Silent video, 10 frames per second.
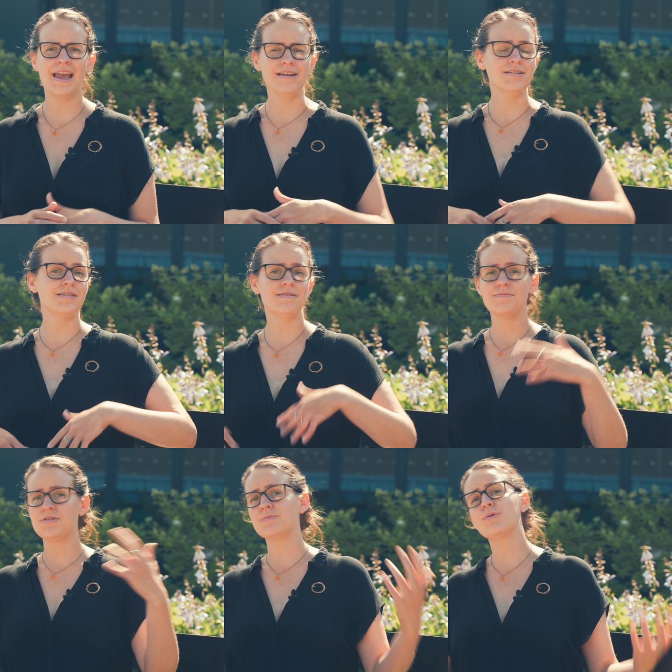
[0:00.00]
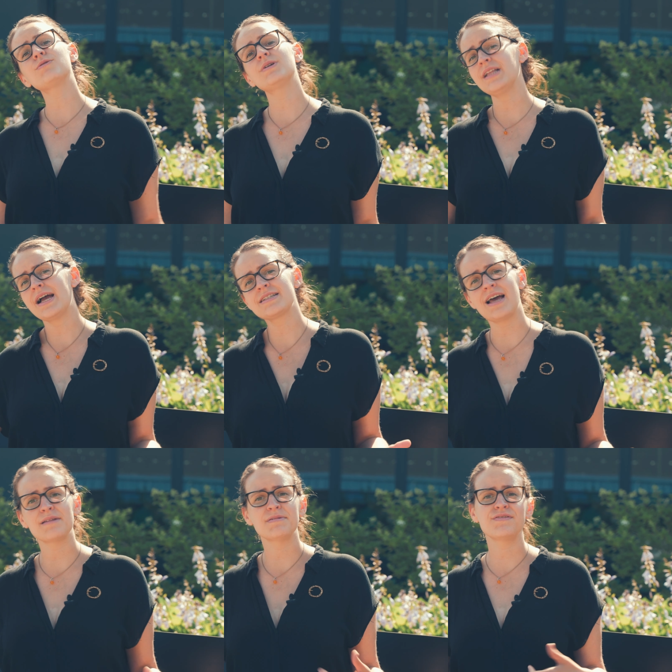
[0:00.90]
and the more relaxed
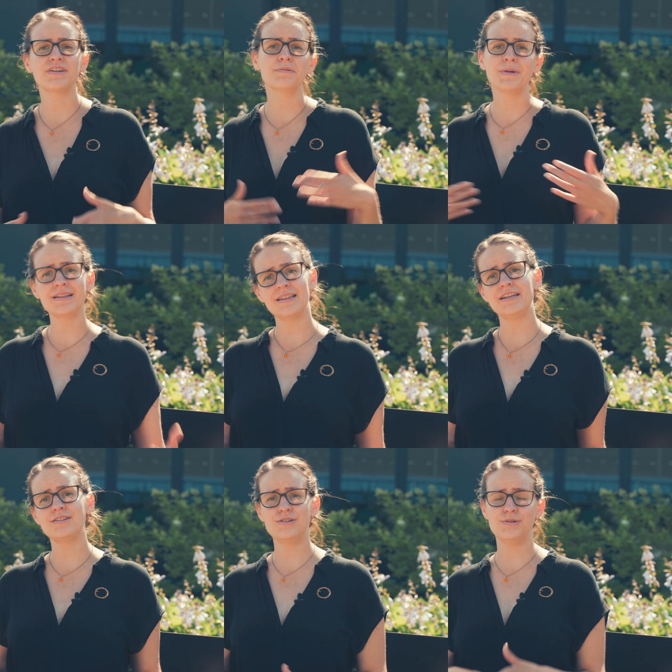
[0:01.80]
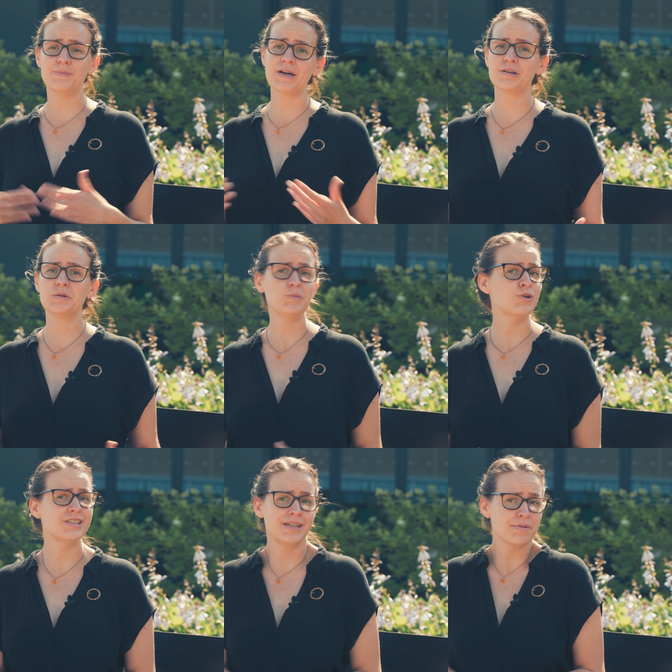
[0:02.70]
atmosphere might lead to better,
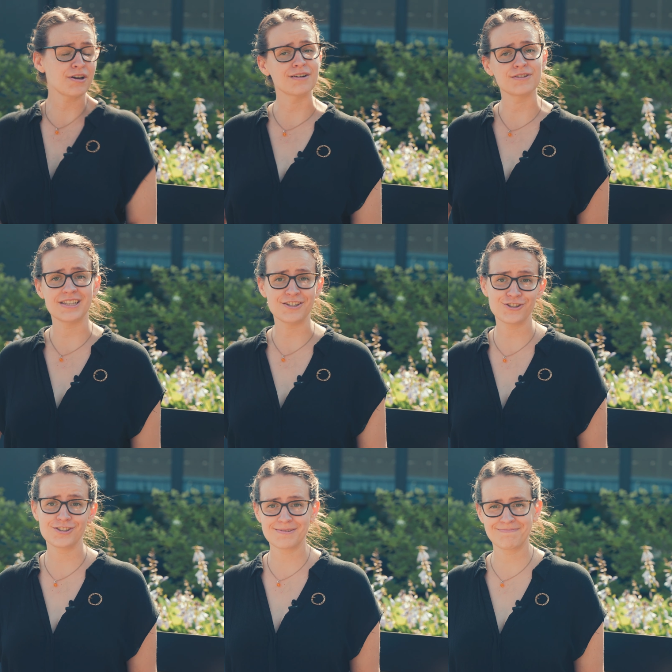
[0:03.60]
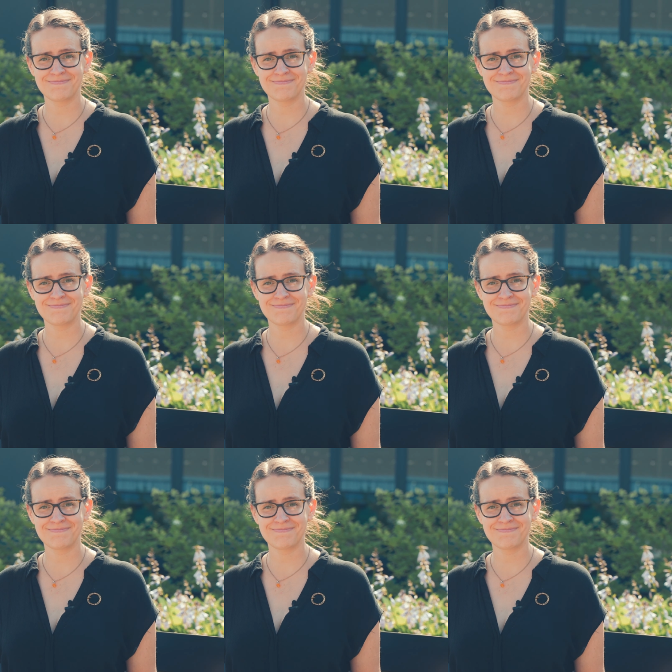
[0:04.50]
more in-depth conversations.